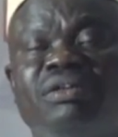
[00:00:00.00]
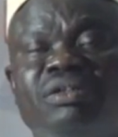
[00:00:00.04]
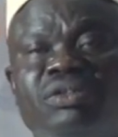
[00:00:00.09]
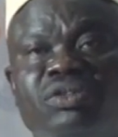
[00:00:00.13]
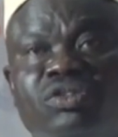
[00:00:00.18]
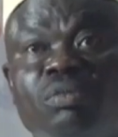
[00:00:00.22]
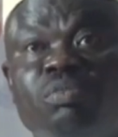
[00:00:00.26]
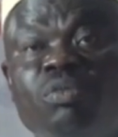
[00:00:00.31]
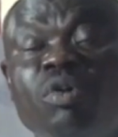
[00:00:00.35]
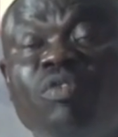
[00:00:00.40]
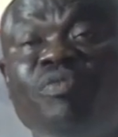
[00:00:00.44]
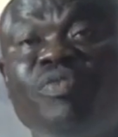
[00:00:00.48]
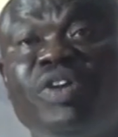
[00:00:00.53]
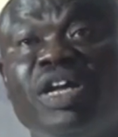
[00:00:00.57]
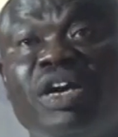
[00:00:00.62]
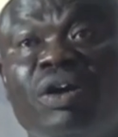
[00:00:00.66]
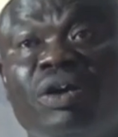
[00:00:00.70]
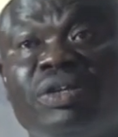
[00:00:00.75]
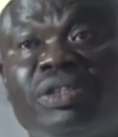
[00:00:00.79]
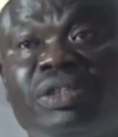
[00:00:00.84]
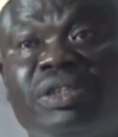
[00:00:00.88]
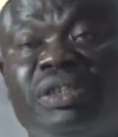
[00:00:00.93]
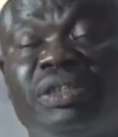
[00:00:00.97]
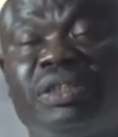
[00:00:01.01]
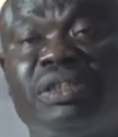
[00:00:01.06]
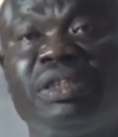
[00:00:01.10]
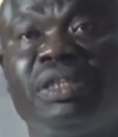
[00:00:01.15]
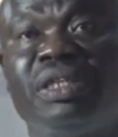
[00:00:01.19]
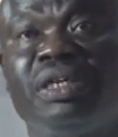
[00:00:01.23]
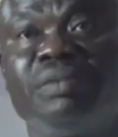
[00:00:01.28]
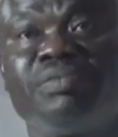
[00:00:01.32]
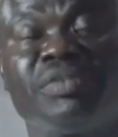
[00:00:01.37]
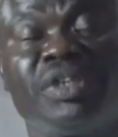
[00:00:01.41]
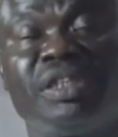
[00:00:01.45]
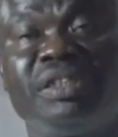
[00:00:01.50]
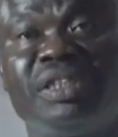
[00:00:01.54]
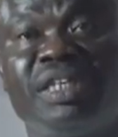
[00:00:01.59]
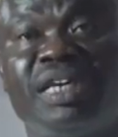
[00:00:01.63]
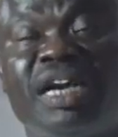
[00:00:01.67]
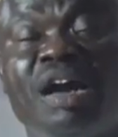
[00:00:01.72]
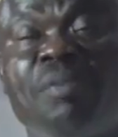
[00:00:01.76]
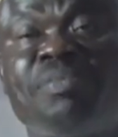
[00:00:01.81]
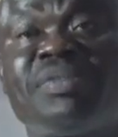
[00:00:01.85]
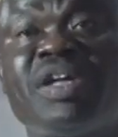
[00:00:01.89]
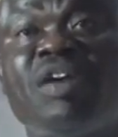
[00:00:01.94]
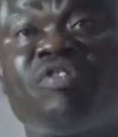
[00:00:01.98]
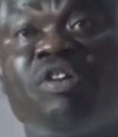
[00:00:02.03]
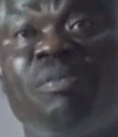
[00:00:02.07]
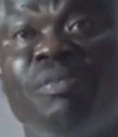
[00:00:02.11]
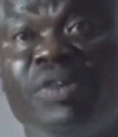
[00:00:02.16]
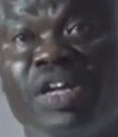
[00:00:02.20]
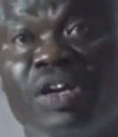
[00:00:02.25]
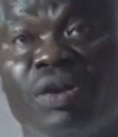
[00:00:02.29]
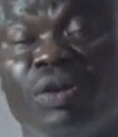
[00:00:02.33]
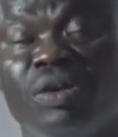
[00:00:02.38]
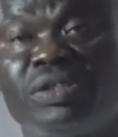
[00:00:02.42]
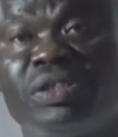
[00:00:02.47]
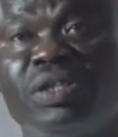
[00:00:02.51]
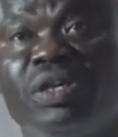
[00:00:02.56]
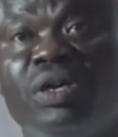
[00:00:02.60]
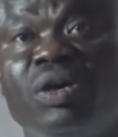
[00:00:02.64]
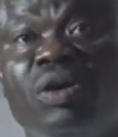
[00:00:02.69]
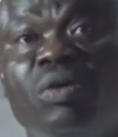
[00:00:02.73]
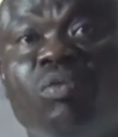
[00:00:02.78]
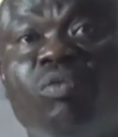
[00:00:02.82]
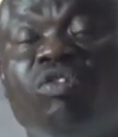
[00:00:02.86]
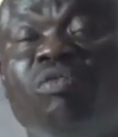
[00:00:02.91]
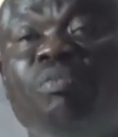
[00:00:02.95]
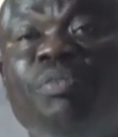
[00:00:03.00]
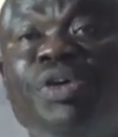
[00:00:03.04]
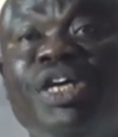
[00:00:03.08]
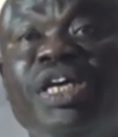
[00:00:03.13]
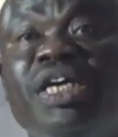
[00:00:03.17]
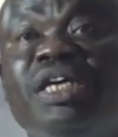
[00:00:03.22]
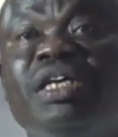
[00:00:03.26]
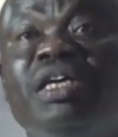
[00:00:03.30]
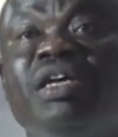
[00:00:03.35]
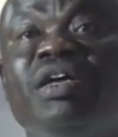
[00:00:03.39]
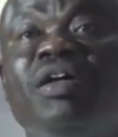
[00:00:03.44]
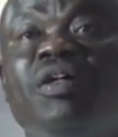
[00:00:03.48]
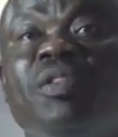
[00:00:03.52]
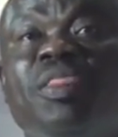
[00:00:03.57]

to move Lagos, the capital from Lagos, will mean